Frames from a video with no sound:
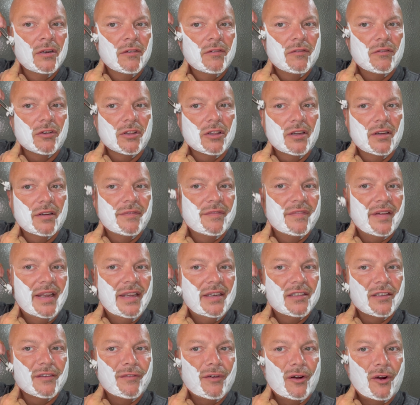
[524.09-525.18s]
for the
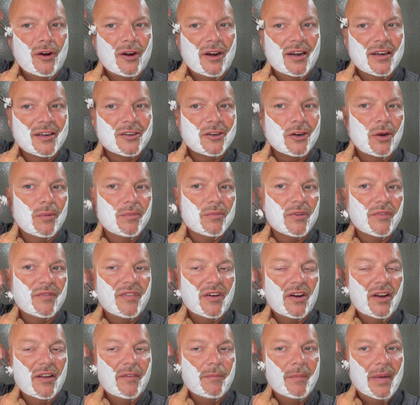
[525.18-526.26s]
faint of heart in terms of
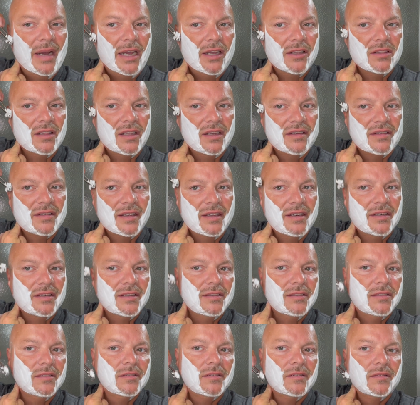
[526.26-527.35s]
very mildly
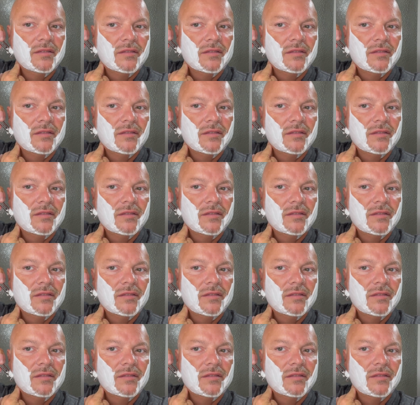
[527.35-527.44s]
scented.